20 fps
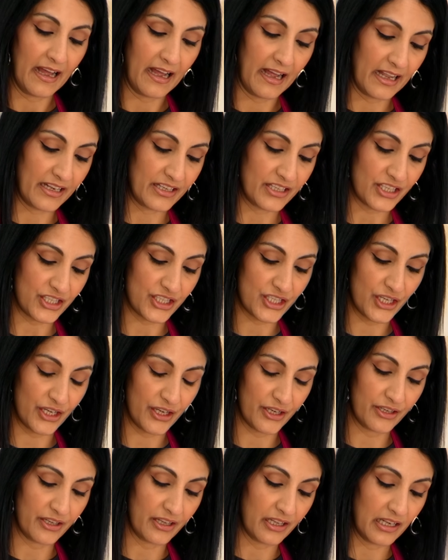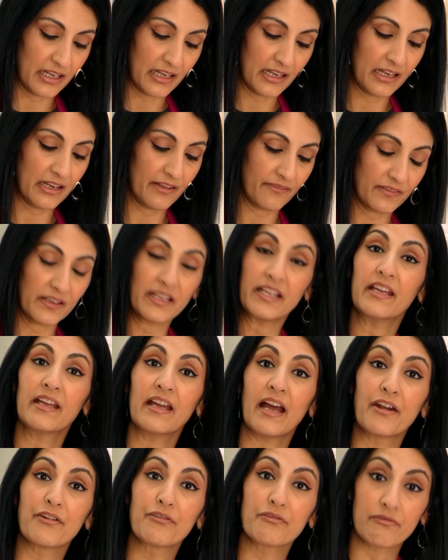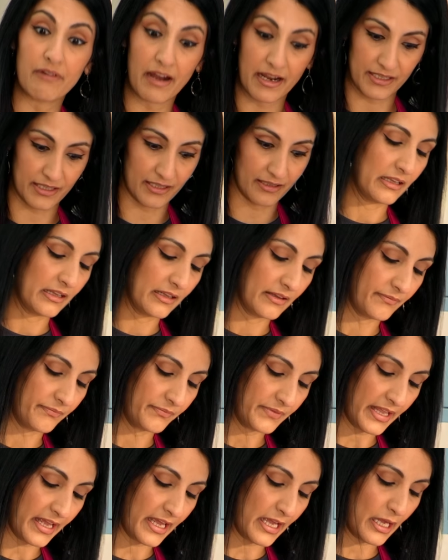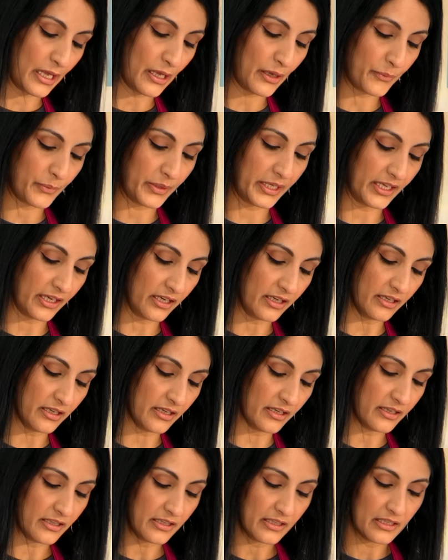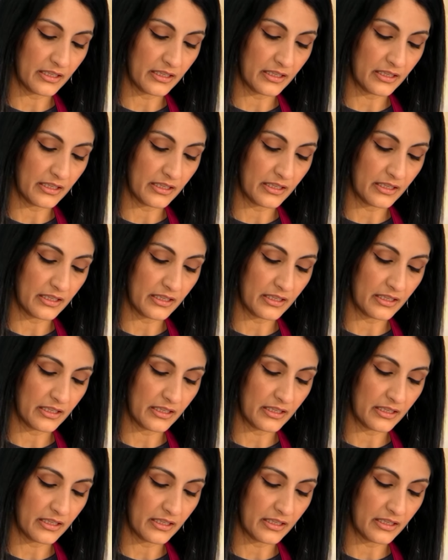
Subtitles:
and turn lovely and red. There we are.